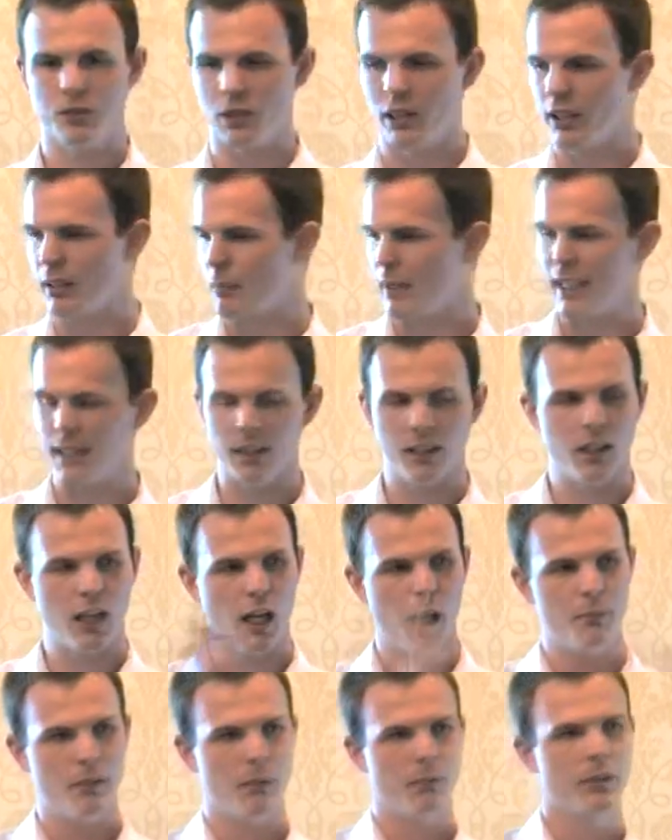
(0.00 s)
so I'm going to make a
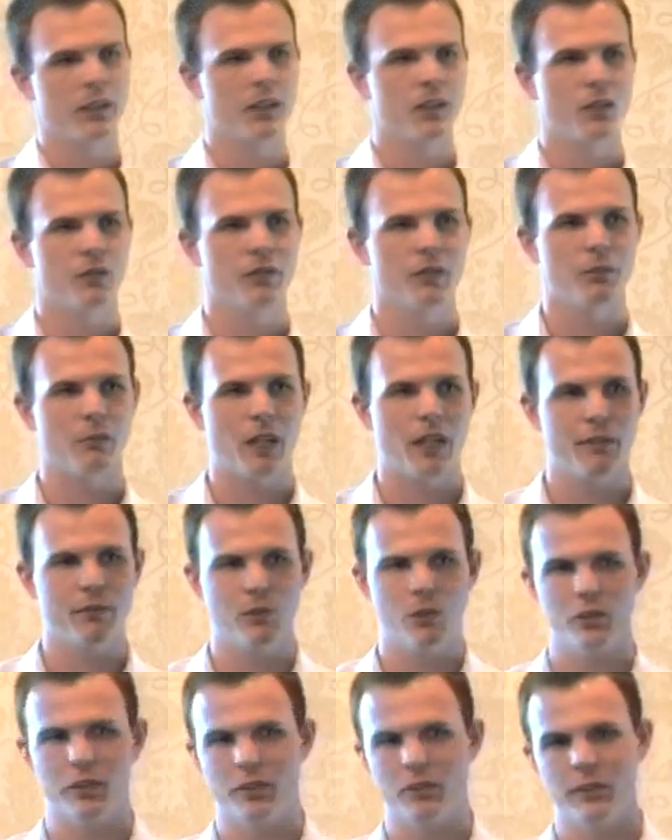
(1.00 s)
copy and put it over in my
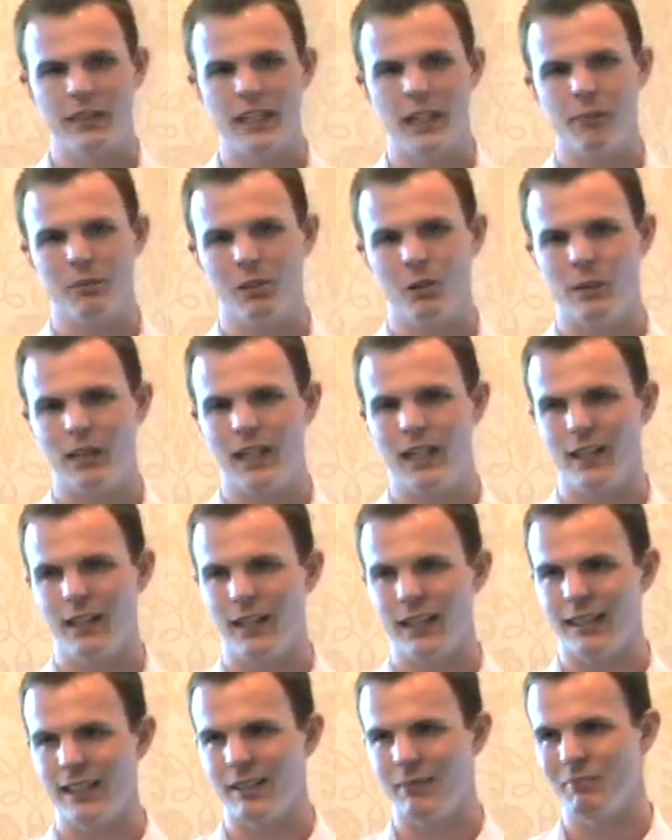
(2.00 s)
folder and rename it the way I
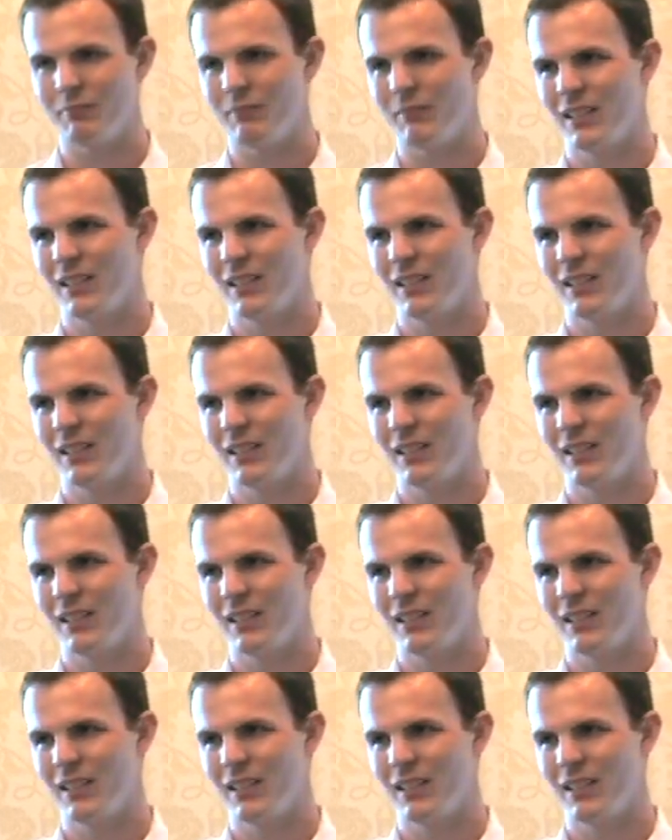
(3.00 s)
like it.